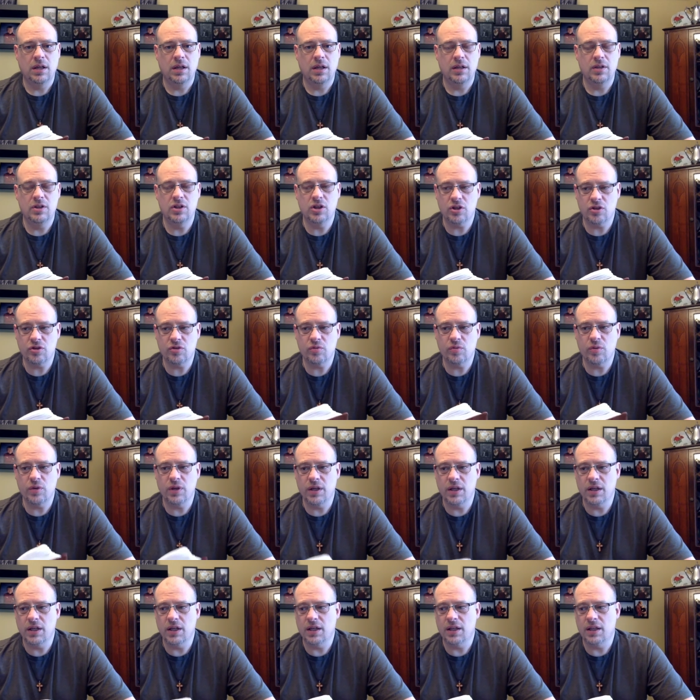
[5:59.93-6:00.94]
just
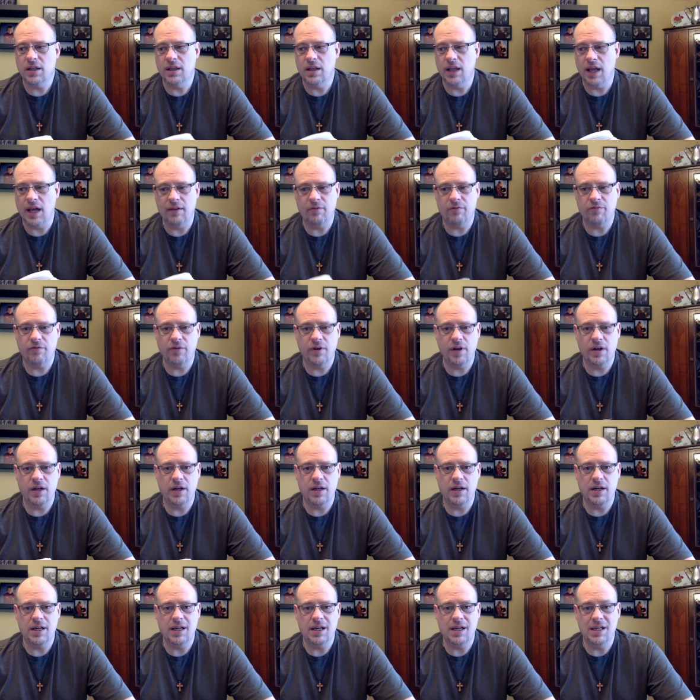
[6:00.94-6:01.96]
when that
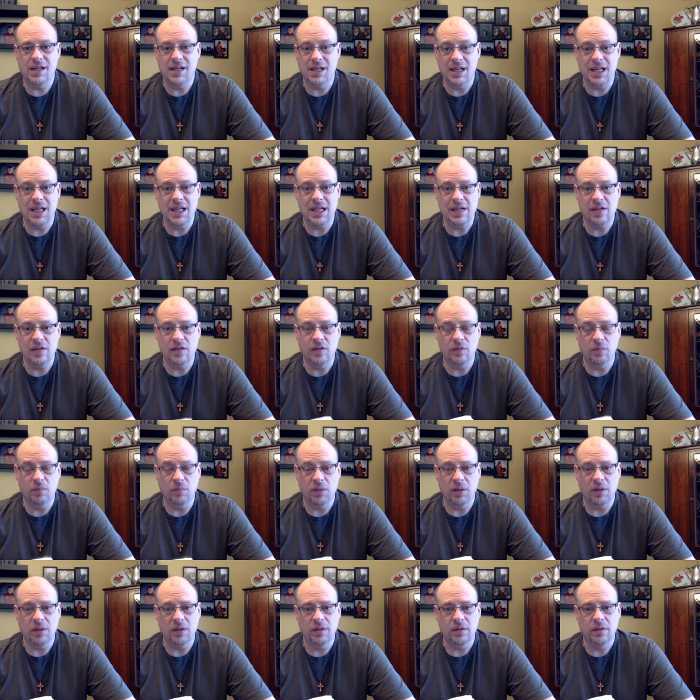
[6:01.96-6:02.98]
friend needs
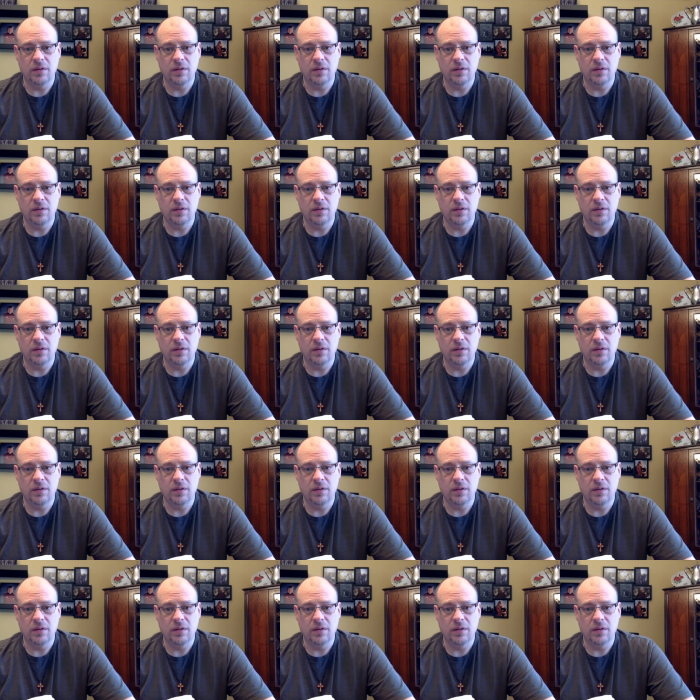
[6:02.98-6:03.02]
me